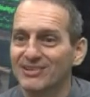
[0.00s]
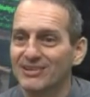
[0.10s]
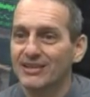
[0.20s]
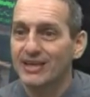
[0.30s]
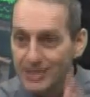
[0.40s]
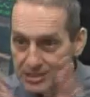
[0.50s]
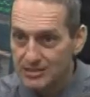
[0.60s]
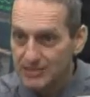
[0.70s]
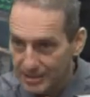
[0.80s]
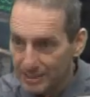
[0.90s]

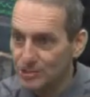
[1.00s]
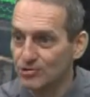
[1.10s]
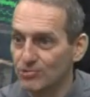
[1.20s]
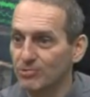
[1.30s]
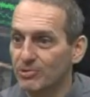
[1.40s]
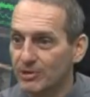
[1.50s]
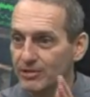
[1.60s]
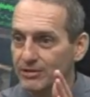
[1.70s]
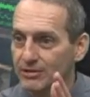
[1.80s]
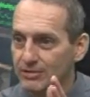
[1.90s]
his issue,
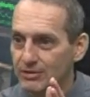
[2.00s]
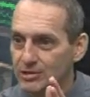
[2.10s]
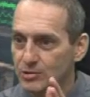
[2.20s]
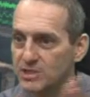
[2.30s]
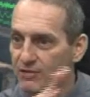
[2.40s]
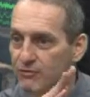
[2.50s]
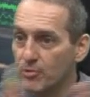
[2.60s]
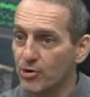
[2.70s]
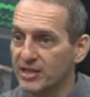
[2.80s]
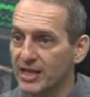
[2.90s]
switching from
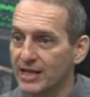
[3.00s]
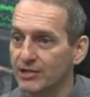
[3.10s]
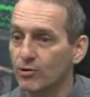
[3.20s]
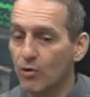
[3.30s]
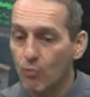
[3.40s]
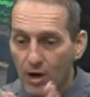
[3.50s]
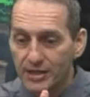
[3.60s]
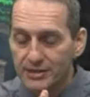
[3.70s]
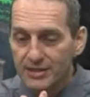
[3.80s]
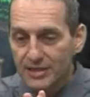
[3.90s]
organic. Or
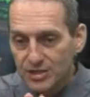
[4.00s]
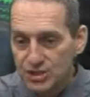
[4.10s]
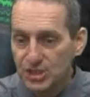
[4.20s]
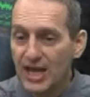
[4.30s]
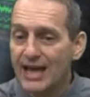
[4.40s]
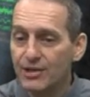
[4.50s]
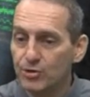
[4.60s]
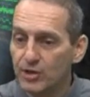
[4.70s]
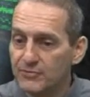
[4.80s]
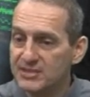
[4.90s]
one
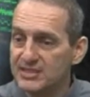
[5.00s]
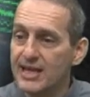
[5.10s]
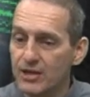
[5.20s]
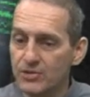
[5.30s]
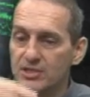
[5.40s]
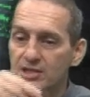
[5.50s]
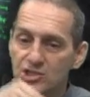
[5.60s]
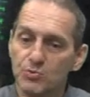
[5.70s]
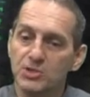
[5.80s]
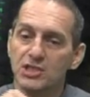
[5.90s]
channel of sales,
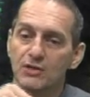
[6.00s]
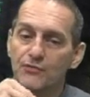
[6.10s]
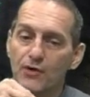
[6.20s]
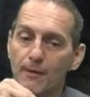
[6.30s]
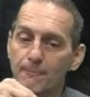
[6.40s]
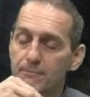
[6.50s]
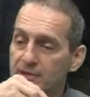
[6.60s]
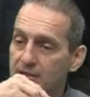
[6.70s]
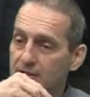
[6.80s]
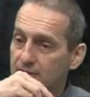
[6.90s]
switching from
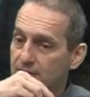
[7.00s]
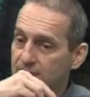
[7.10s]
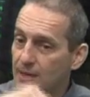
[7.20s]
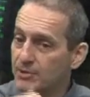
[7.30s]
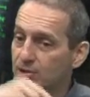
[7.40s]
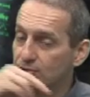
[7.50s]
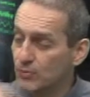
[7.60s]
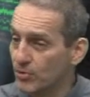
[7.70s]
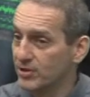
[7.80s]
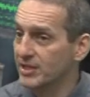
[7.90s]
chemical to
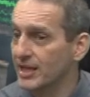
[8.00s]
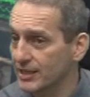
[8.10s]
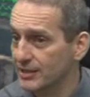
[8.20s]
organic.